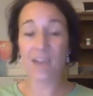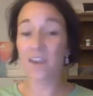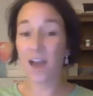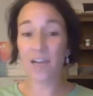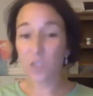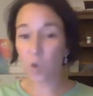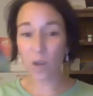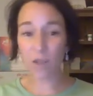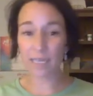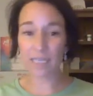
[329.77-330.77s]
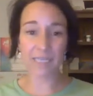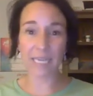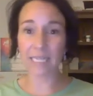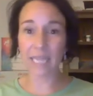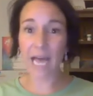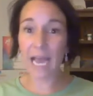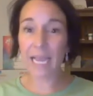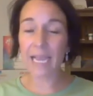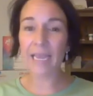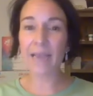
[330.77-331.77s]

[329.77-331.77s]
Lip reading: not as quickly as they'd like,